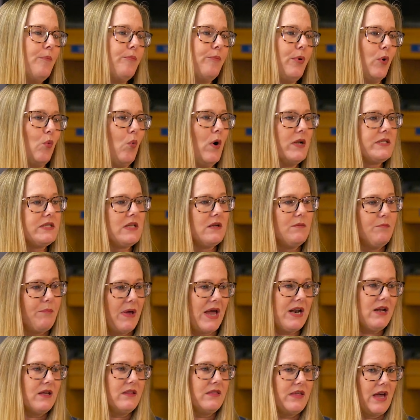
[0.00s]
But what's
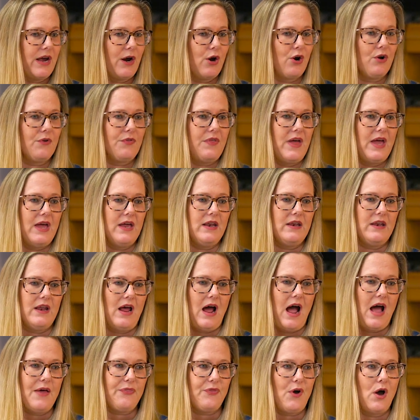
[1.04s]
embedded there that
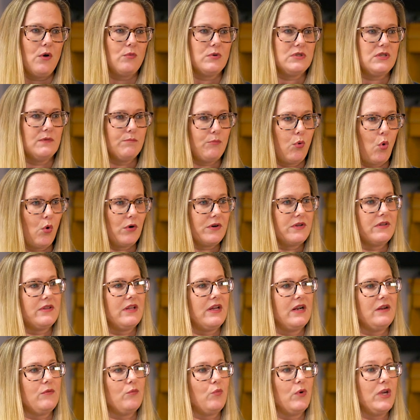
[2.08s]
I thought was important
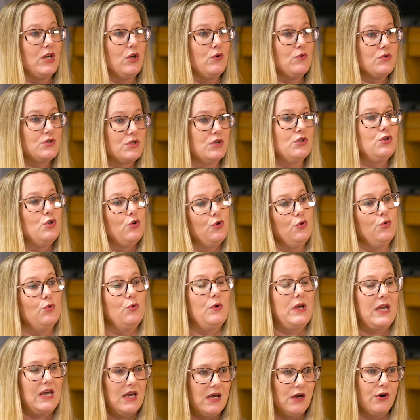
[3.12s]
that we used to do
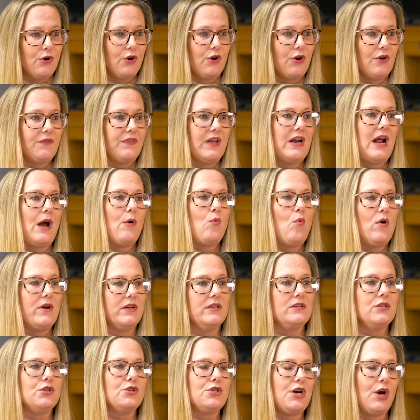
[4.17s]
here that I
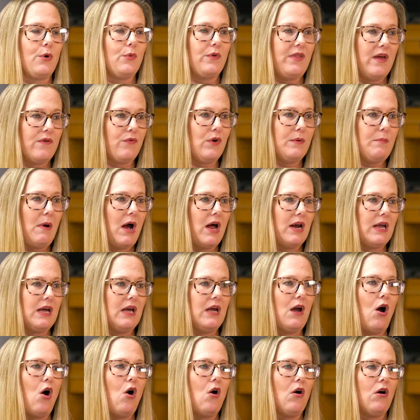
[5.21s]
wanted to share with
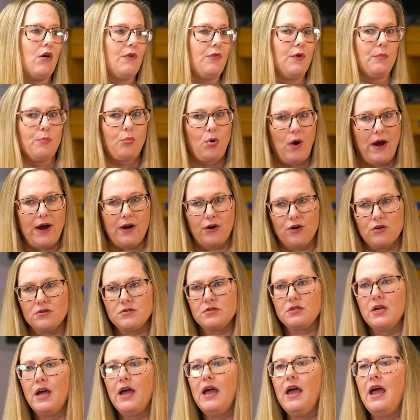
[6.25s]
everybody are the
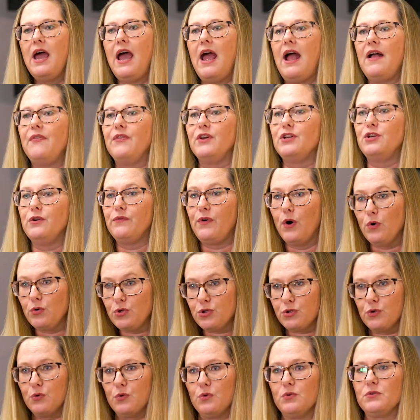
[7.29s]
prayers and the
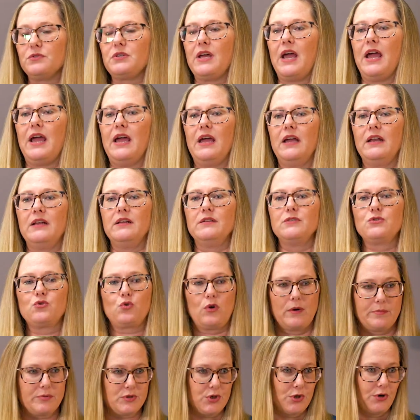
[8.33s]
devotionals and
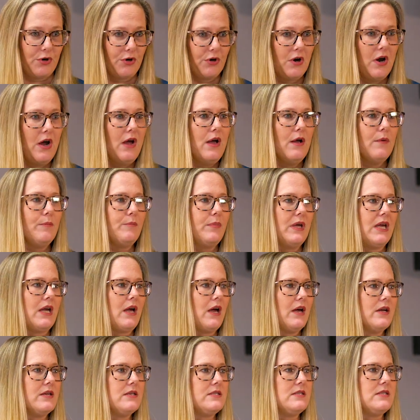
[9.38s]
scripture,
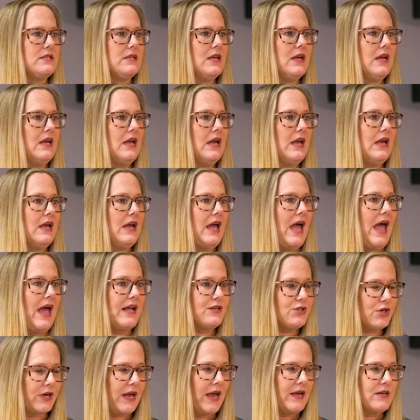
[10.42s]
because
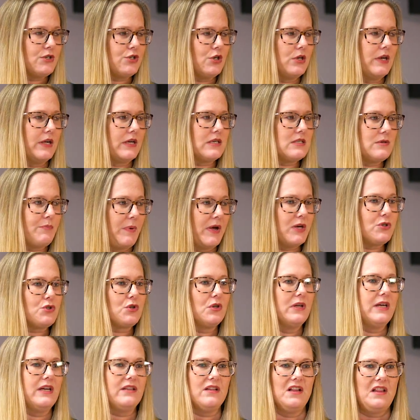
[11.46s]
education,
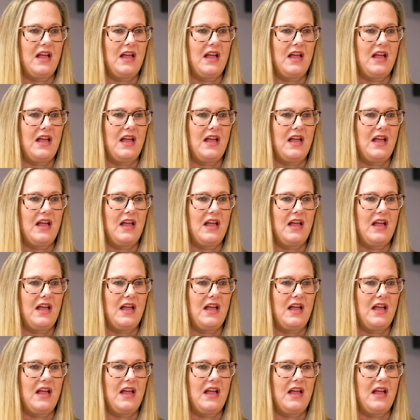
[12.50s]
especially in the